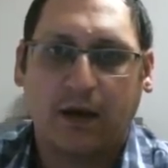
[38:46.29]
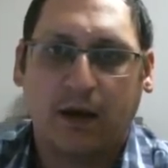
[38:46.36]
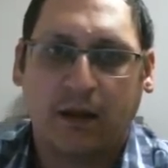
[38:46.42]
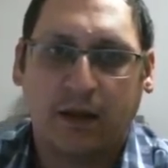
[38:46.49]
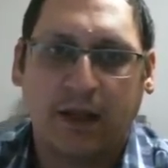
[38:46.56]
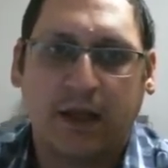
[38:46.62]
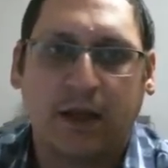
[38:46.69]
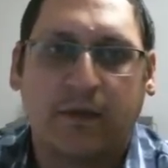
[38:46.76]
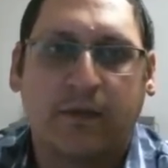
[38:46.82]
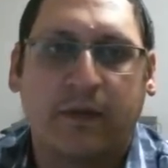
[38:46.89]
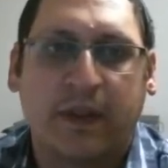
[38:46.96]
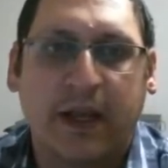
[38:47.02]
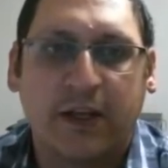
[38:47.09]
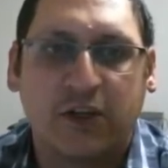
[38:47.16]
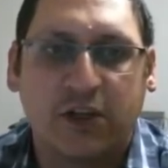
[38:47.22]
League of
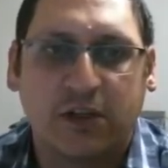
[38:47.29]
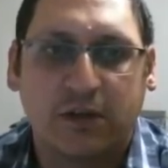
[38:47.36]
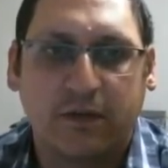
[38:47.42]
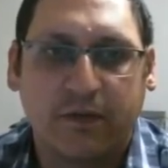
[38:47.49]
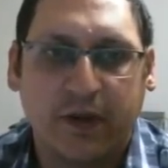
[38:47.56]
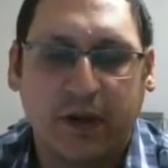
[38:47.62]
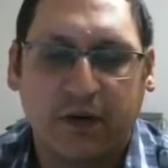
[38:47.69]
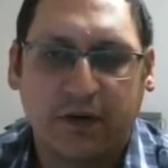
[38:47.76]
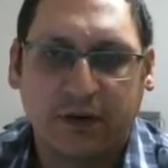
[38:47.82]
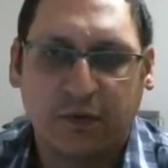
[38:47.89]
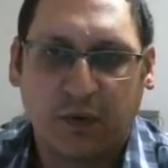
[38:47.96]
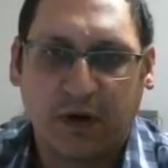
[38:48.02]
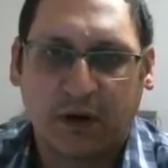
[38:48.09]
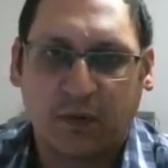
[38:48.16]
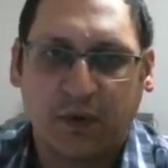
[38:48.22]
Legends video as
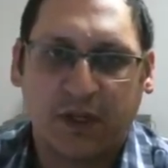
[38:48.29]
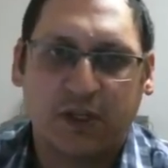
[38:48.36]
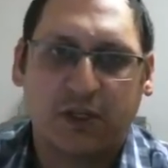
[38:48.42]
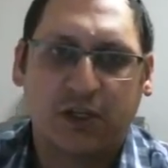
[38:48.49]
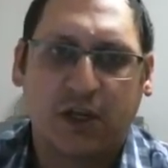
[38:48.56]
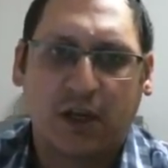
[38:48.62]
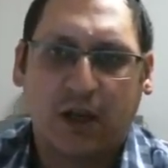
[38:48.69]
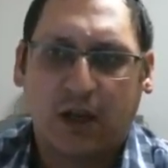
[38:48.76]
well, which